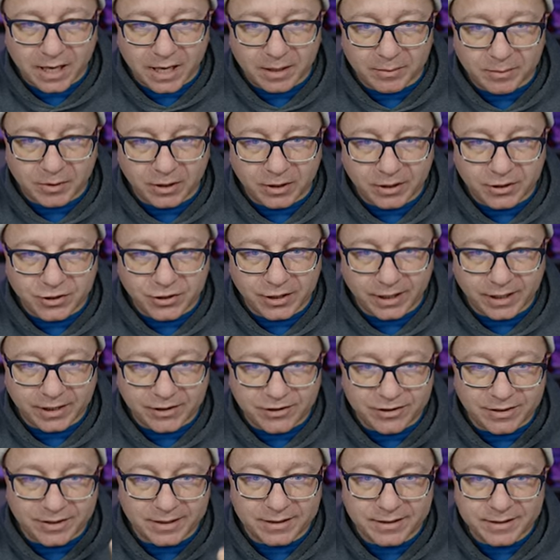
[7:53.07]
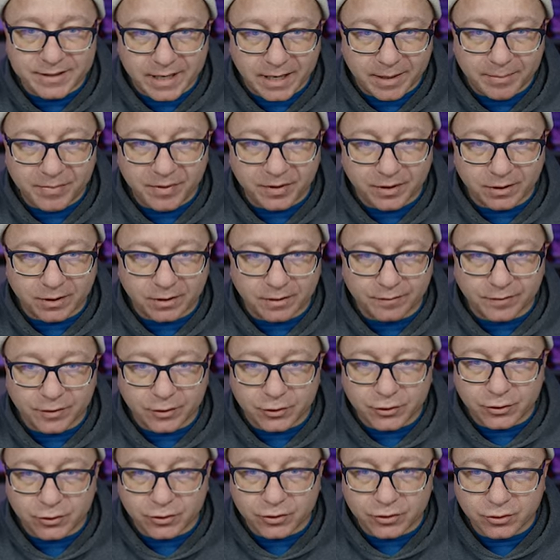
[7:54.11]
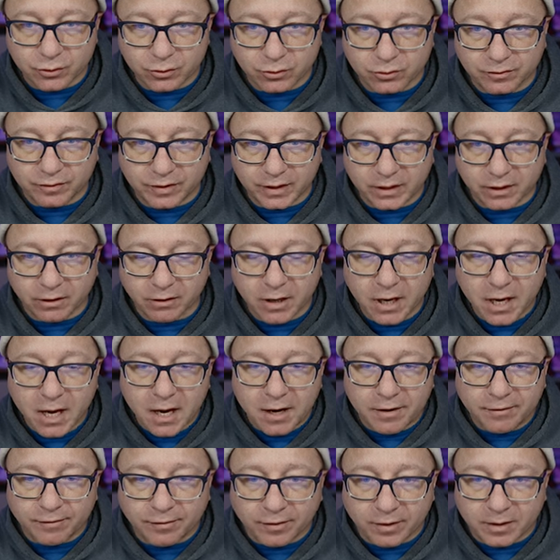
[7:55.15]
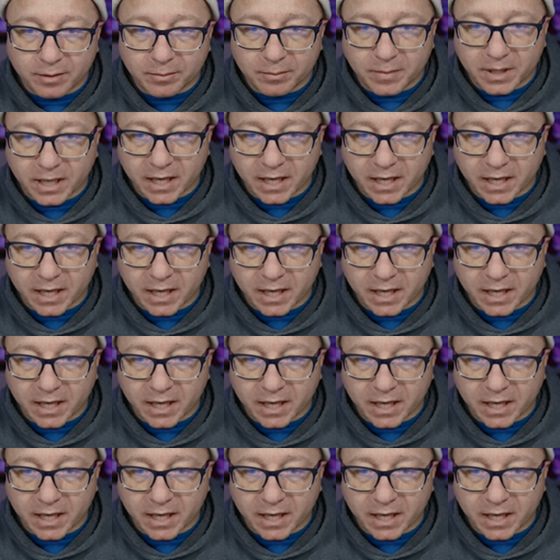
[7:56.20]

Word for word: I'm going to change the depth of the juice groove here from